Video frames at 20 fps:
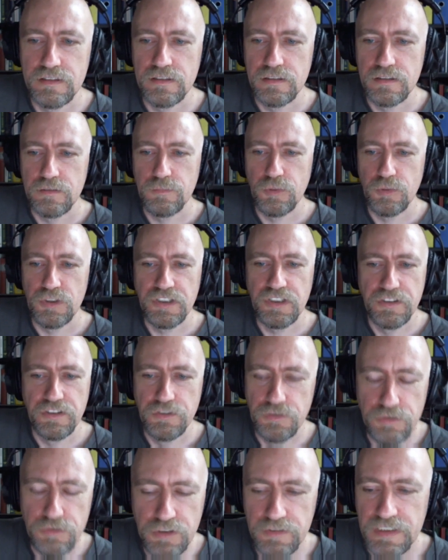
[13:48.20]
porting to
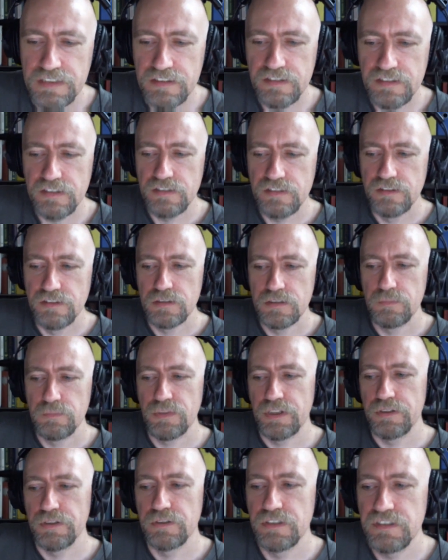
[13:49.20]
new devices is not a
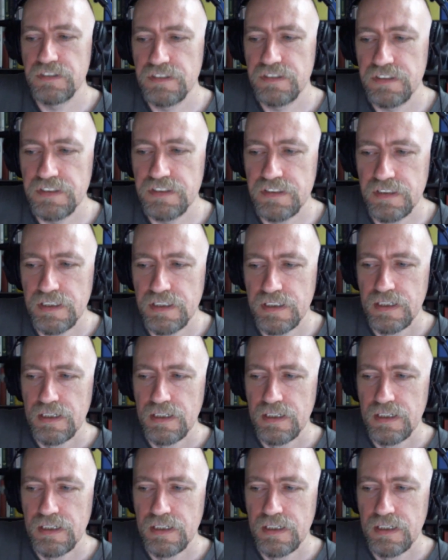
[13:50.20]
priority here.